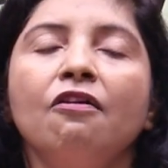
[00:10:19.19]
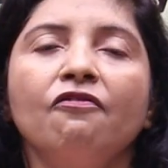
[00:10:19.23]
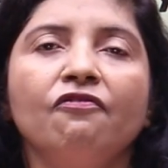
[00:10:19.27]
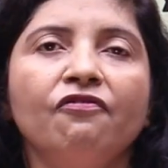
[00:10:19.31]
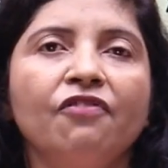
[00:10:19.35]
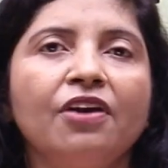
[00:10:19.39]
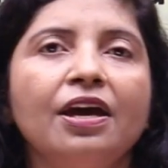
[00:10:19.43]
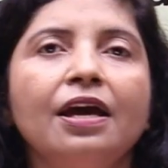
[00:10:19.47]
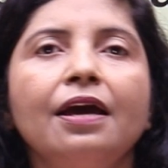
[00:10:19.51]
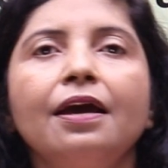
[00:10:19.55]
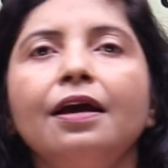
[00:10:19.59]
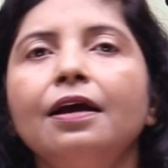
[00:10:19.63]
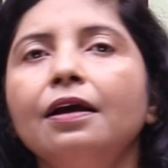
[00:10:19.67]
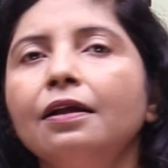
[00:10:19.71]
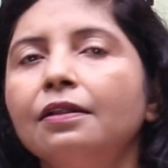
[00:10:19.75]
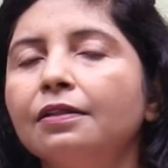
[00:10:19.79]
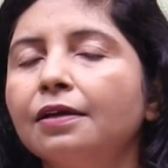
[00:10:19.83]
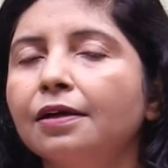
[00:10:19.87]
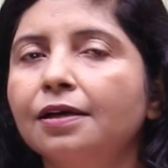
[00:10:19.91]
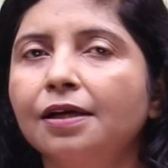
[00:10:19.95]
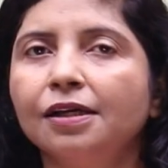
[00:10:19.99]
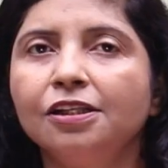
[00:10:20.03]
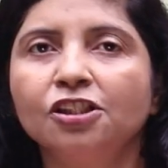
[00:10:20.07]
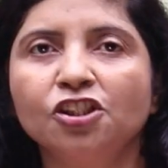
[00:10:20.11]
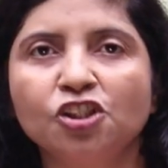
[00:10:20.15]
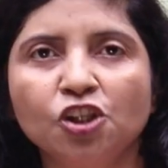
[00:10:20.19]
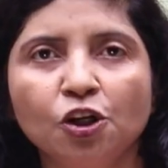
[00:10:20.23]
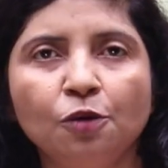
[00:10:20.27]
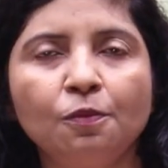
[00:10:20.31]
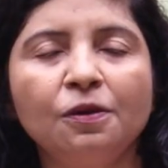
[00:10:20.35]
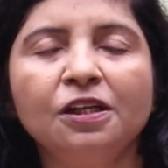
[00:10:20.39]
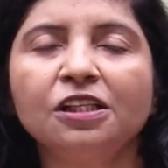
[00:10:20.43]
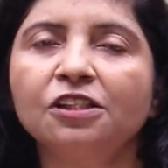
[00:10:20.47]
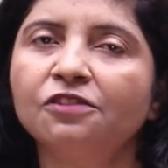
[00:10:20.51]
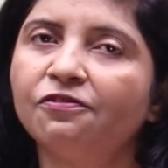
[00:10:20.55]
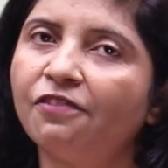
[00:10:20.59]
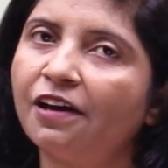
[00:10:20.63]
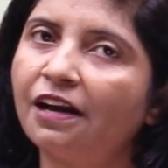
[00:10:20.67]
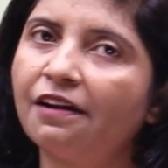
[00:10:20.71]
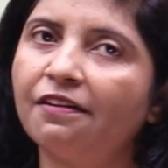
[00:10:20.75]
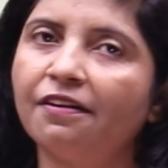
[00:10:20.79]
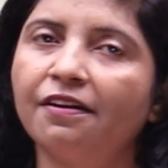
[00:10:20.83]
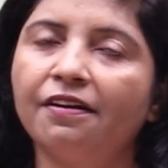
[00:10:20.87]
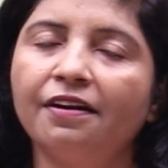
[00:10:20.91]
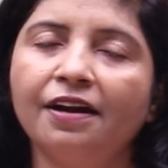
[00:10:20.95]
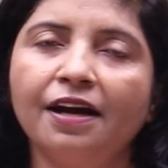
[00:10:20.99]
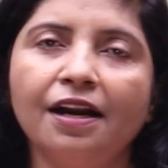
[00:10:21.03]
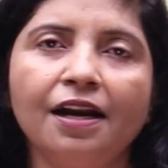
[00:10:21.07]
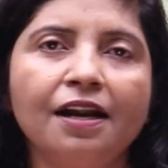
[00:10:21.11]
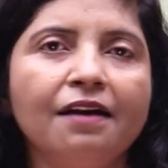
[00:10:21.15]
we, the consumers, were
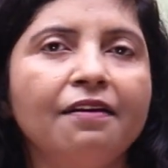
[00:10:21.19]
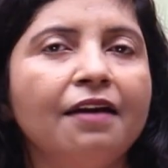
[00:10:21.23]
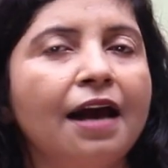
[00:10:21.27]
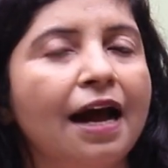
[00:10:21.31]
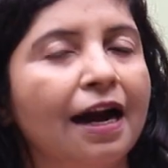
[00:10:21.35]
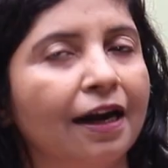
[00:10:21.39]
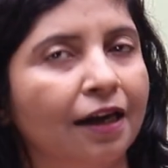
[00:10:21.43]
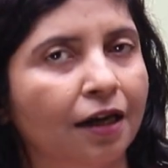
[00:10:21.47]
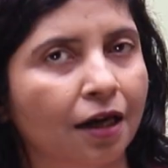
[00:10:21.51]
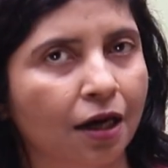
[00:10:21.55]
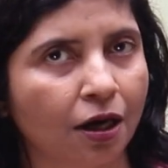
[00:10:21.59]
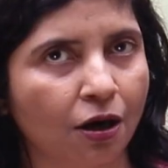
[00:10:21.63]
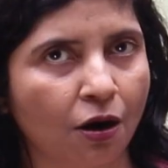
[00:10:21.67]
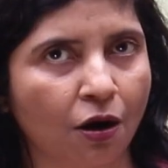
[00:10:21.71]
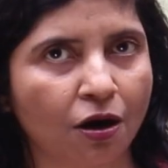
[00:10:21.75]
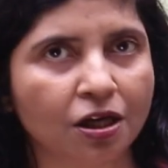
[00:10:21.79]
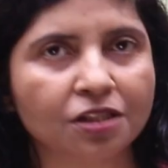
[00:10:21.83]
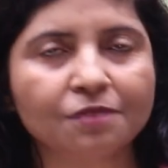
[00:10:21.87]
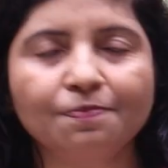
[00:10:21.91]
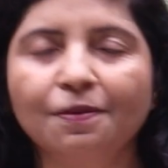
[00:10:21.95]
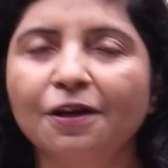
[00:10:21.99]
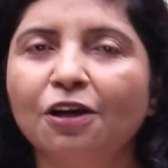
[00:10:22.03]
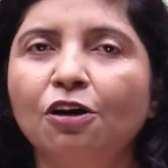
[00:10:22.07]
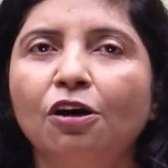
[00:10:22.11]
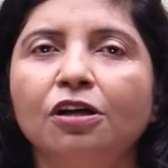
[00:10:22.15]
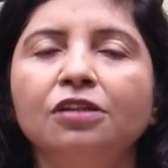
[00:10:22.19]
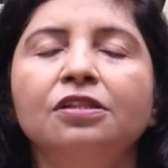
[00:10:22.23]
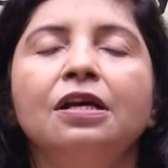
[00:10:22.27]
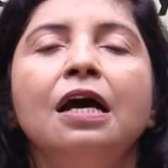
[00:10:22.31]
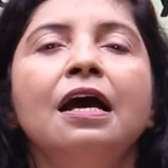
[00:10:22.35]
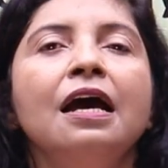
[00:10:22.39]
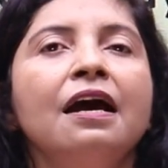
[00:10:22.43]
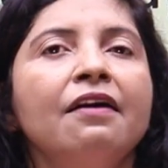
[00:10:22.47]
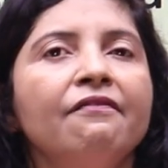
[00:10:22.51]
really at loss because